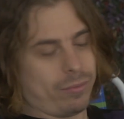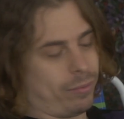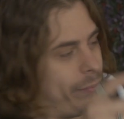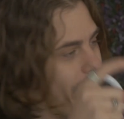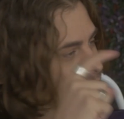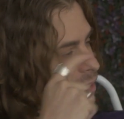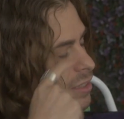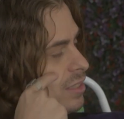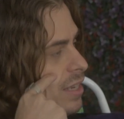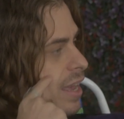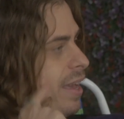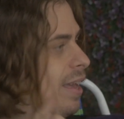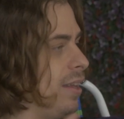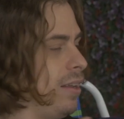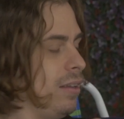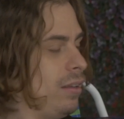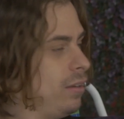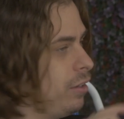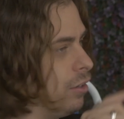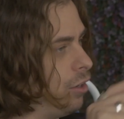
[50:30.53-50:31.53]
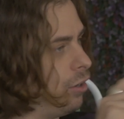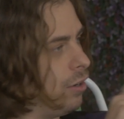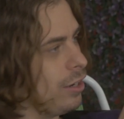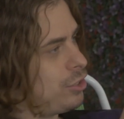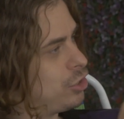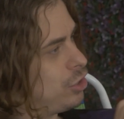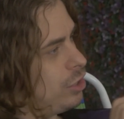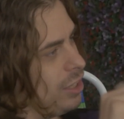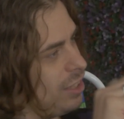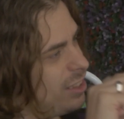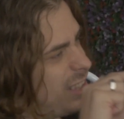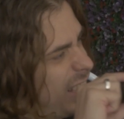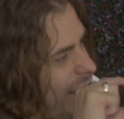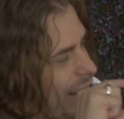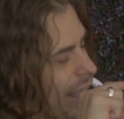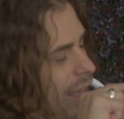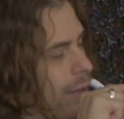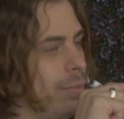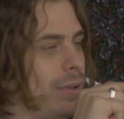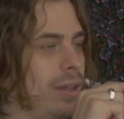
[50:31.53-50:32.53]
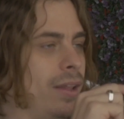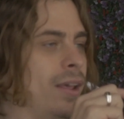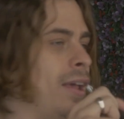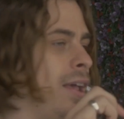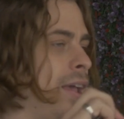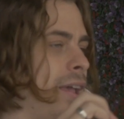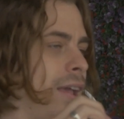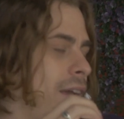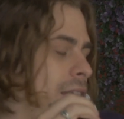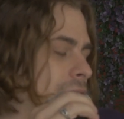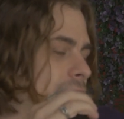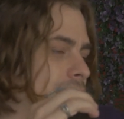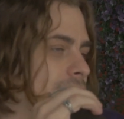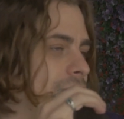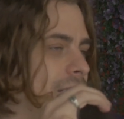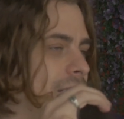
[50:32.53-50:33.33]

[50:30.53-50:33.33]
I'm like sad. You know, I shouldn't have done that, but it